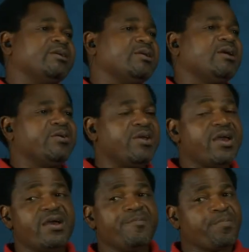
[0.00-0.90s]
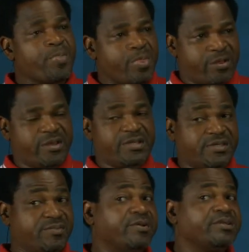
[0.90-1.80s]
Now here, they're
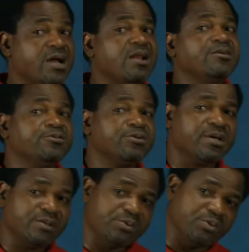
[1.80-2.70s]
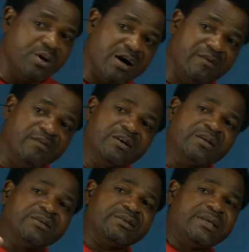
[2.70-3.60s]
simply telling you that you have
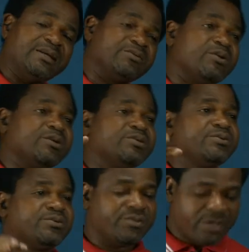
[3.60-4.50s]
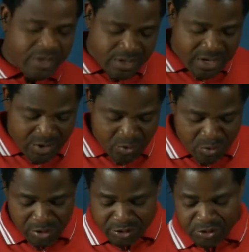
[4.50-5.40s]
10 questions, and
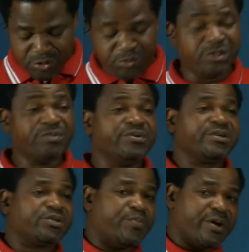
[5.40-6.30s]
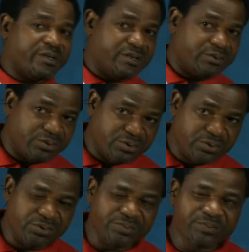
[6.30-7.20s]
what you will be expected to do